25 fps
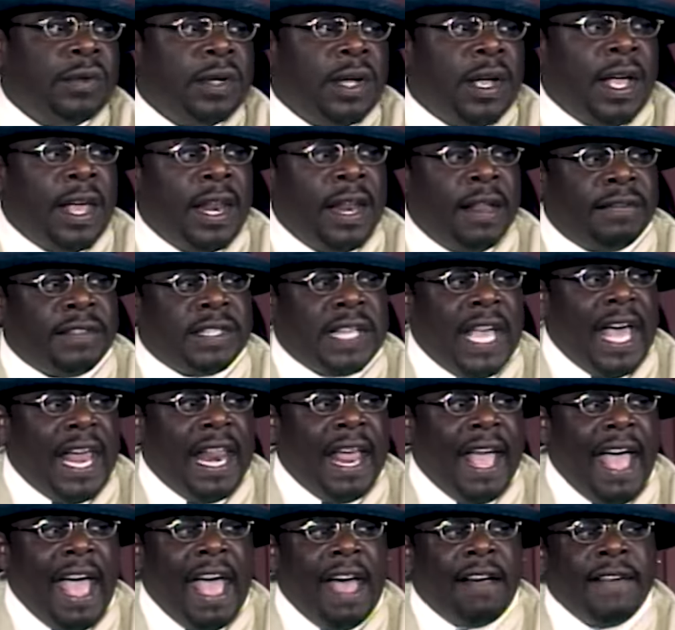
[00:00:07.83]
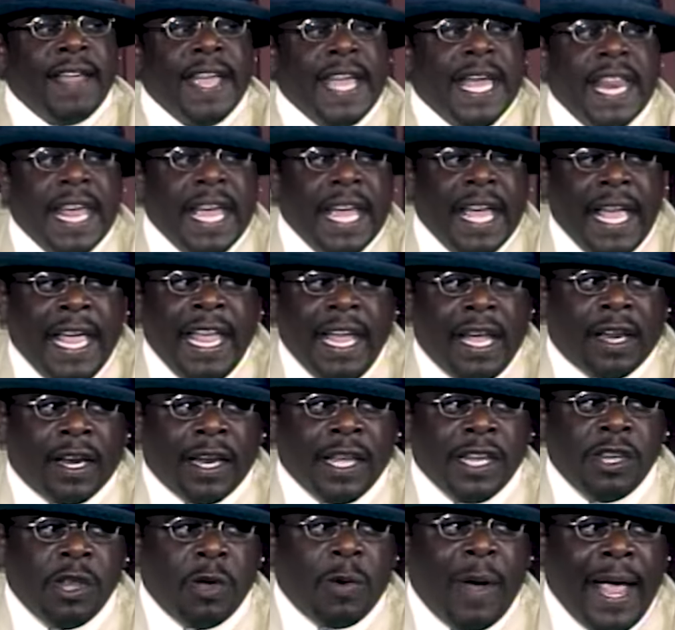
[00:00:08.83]
And if Teddy have any
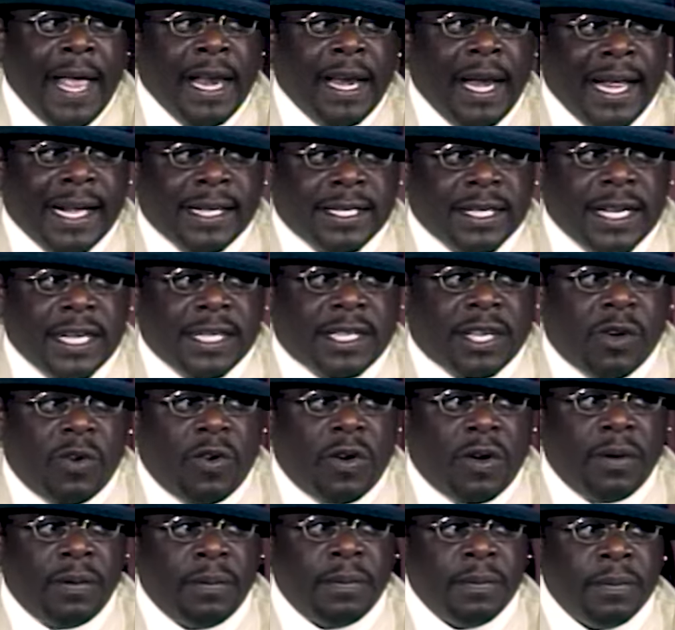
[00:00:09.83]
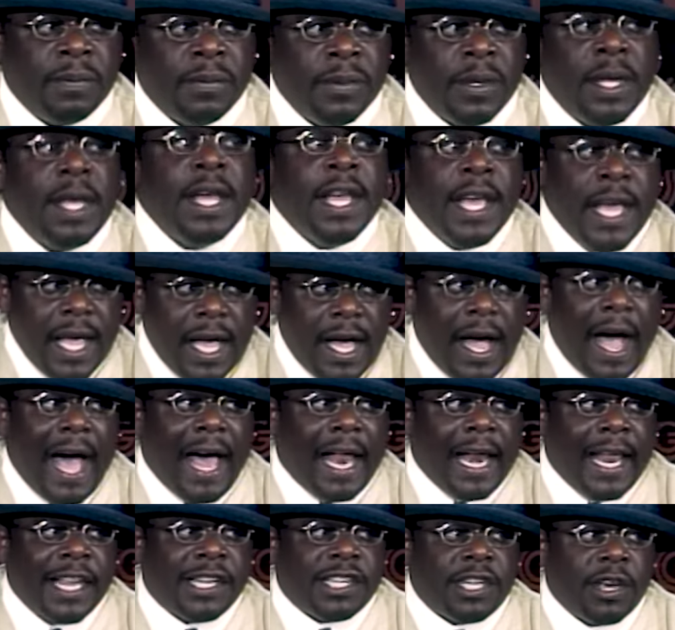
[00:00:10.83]
inkling you ain't listening to him, he'll
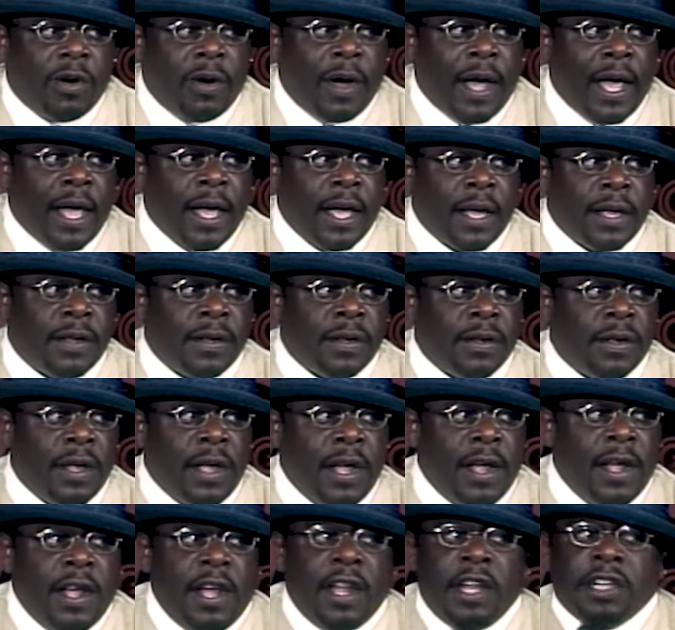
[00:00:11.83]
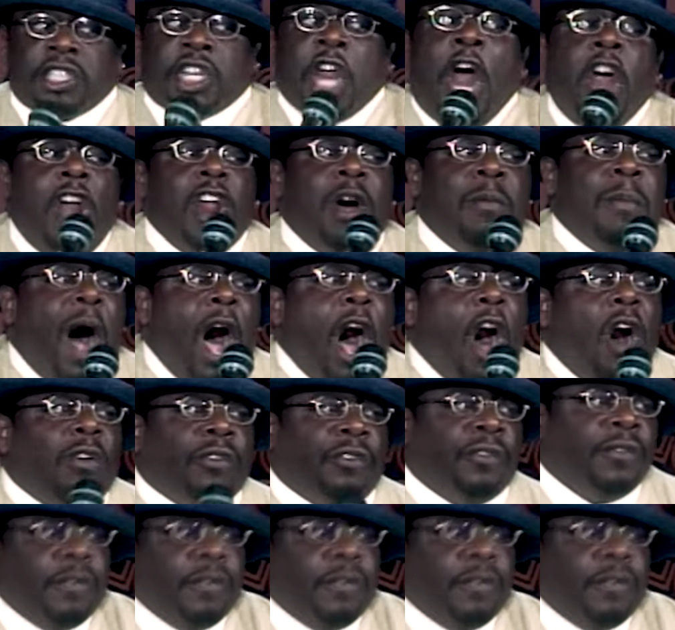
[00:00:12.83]
holler at your ass. Turn them off!